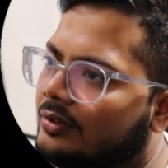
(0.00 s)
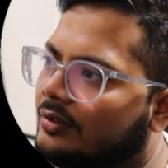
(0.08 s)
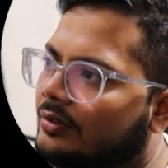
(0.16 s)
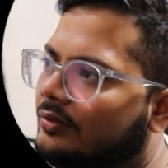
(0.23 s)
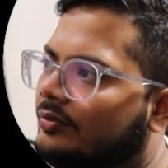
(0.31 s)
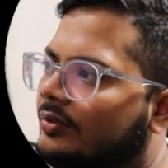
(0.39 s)

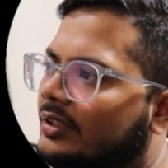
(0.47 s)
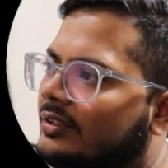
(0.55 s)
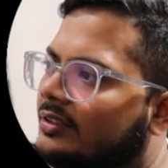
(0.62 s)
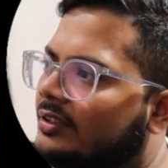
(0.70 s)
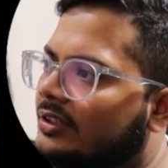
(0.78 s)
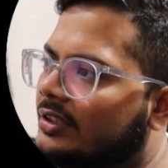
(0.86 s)
We'll
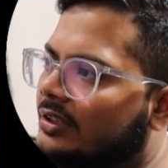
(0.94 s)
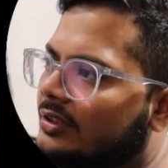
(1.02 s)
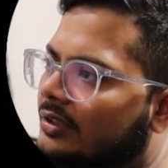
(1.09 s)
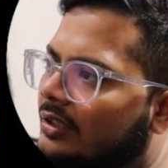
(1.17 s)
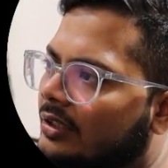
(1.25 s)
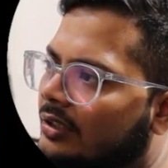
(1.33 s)
see.
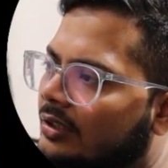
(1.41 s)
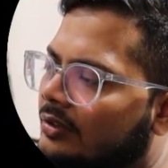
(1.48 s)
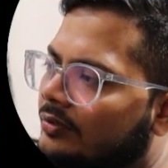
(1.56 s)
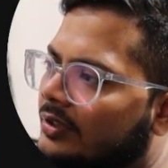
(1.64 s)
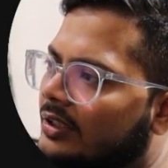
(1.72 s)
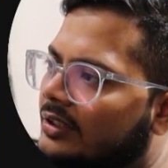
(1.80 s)

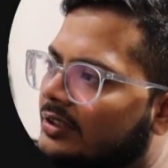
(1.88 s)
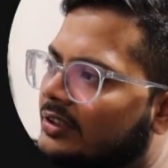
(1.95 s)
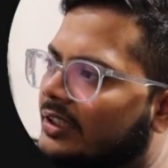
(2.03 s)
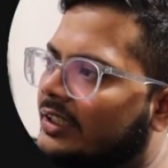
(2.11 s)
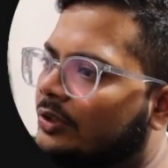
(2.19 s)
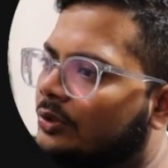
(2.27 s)
We'll change
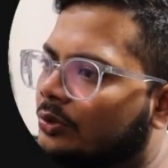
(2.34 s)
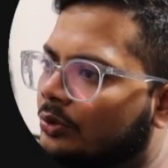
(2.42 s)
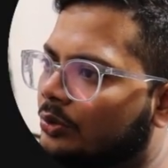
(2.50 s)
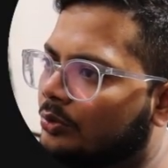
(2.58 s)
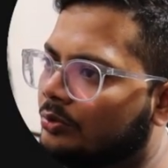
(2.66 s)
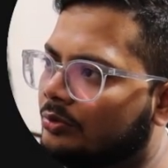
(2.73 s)
to 2.
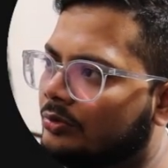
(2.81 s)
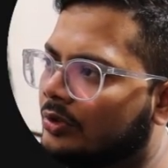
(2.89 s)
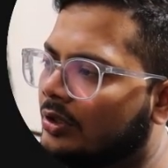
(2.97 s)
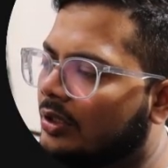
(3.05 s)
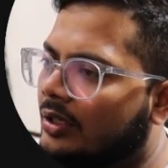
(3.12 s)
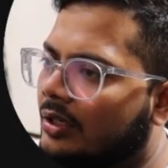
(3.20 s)

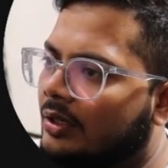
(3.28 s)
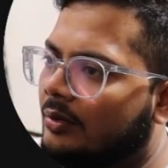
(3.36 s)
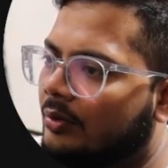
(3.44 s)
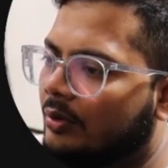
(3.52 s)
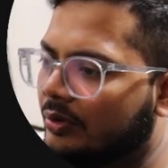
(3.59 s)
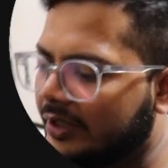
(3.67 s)

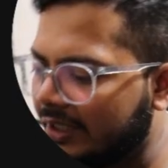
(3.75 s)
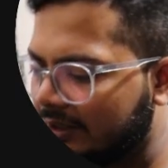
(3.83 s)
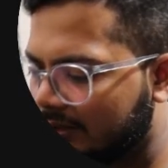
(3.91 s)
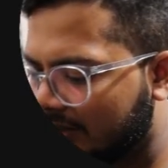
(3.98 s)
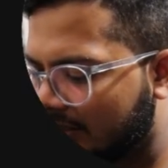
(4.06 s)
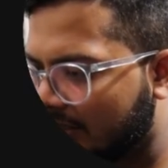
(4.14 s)
Okay.
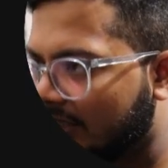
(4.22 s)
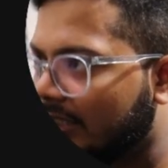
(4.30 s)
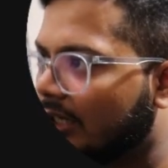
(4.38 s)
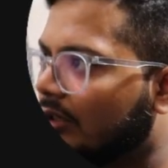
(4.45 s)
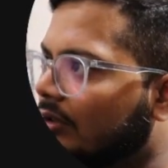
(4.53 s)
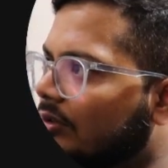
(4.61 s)
Now
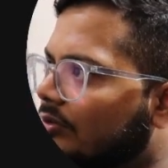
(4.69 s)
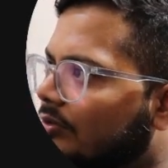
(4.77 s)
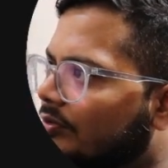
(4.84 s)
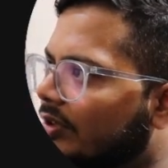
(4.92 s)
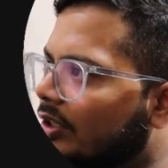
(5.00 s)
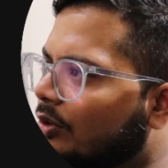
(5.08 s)

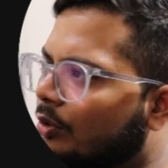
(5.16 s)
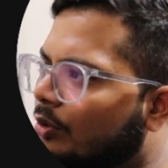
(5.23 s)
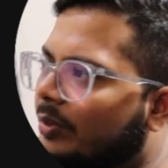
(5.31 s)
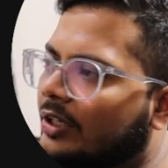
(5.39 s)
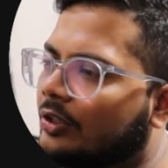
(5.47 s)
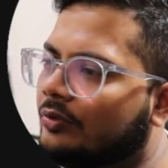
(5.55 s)
we'll go back
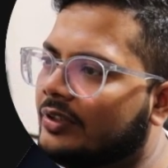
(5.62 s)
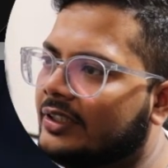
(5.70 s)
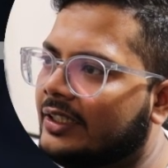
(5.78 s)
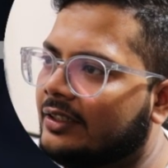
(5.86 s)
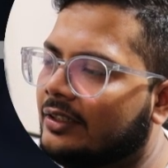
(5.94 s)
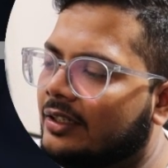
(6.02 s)
over there.
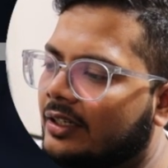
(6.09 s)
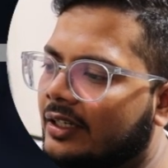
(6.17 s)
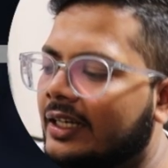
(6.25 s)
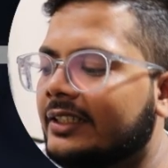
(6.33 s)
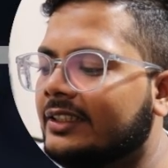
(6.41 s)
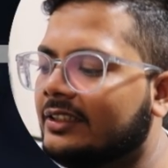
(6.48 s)
Let's
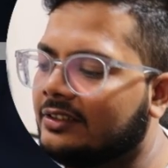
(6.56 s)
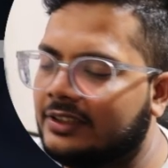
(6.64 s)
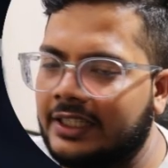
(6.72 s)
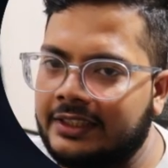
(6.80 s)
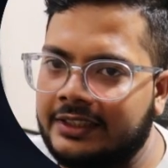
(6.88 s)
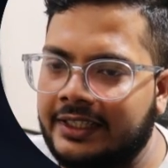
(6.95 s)
just change
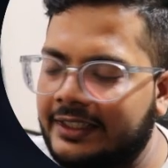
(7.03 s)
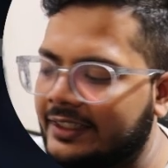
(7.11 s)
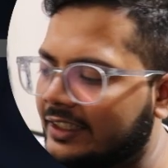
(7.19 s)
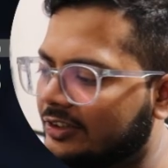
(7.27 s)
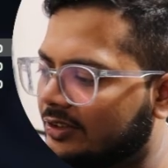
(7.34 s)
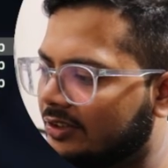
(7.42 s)
the
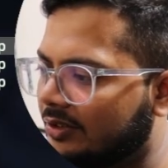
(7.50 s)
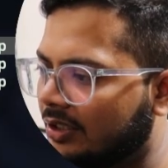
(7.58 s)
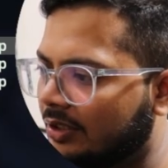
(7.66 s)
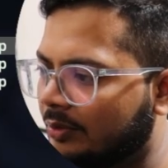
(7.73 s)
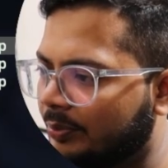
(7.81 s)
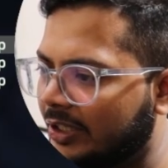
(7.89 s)
index
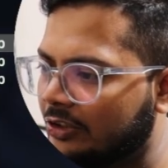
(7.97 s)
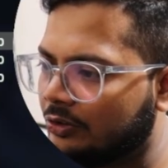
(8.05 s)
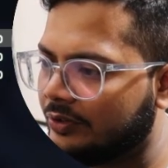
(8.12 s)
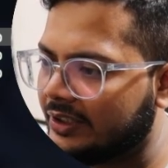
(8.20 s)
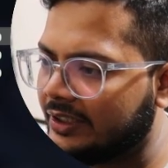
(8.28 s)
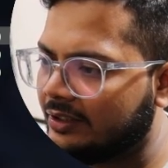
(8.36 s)
page over
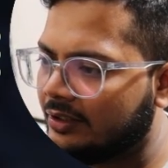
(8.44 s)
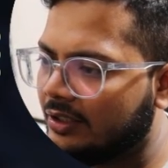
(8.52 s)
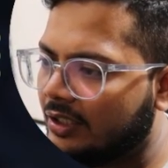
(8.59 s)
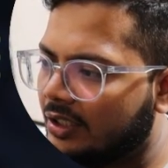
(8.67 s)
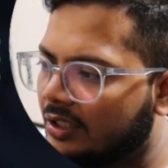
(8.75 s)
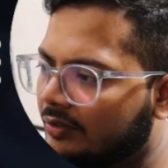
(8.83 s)
there.
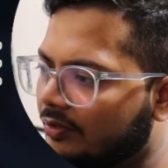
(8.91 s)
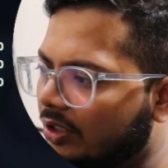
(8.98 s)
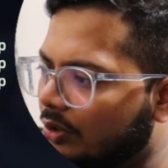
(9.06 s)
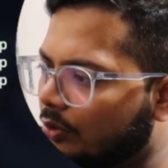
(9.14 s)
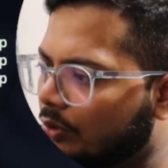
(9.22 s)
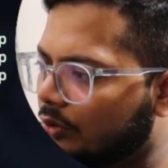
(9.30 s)
We'll
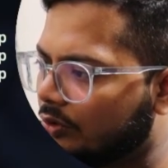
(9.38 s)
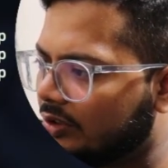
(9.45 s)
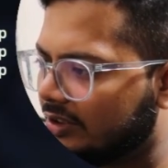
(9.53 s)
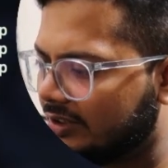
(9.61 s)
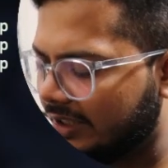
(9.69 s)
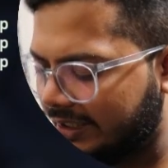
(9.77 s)
go to this
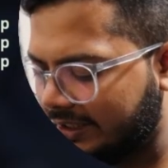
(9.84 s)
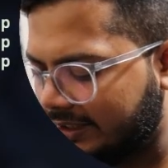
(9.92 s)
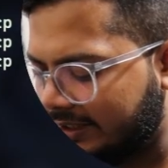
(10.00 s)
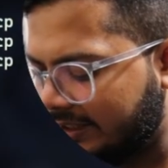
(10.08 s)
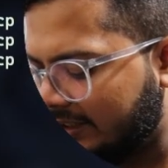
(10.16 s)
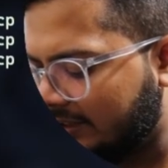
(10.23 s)

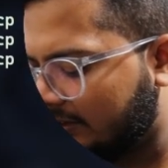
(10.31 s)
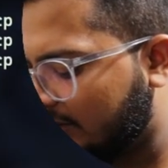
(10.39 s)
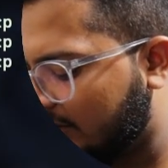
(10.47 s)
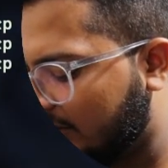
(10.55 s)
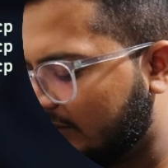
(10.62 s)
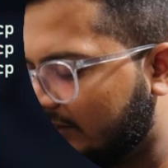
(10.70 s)
directory
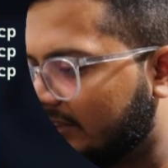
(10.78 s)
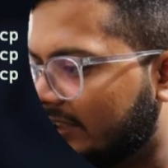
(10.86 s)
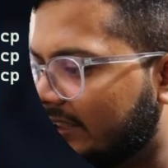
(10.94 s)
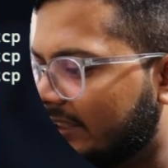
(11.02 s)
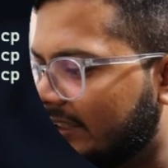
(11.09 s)
cd.